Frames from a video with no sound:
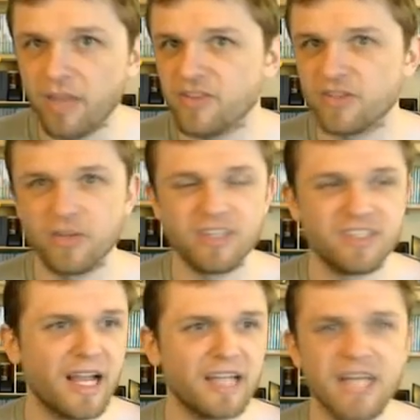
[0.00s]
This is only the
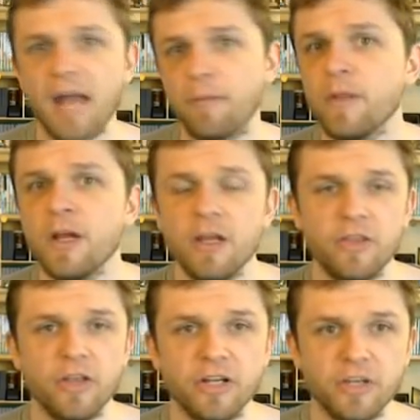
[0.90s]
second time
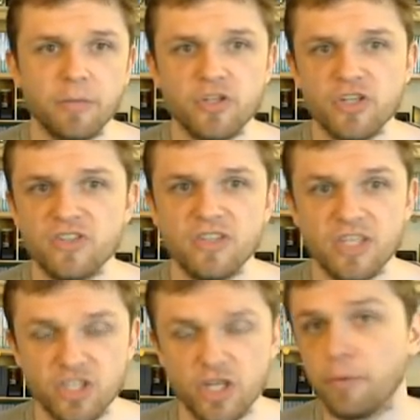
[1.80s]
this
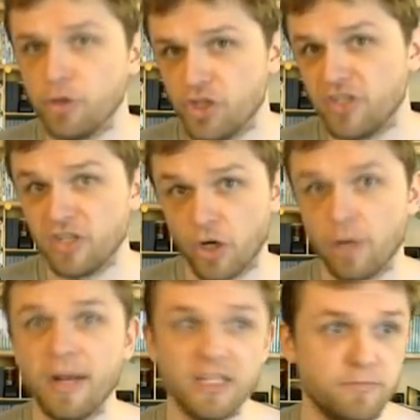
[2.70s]
WGC
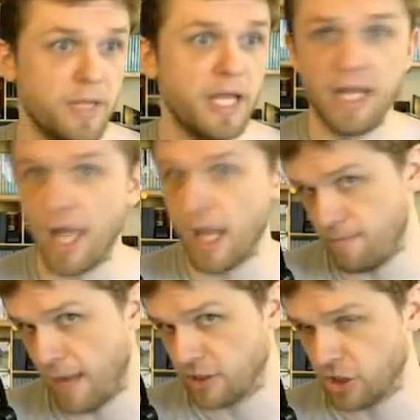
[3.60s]
tournament has been
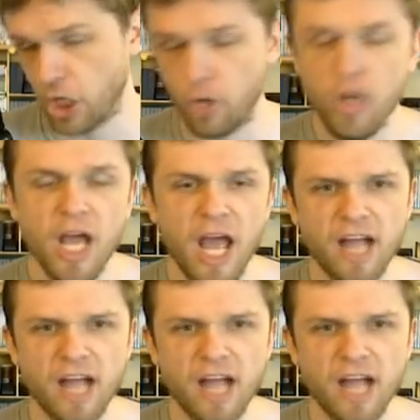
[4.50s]
in Mexico.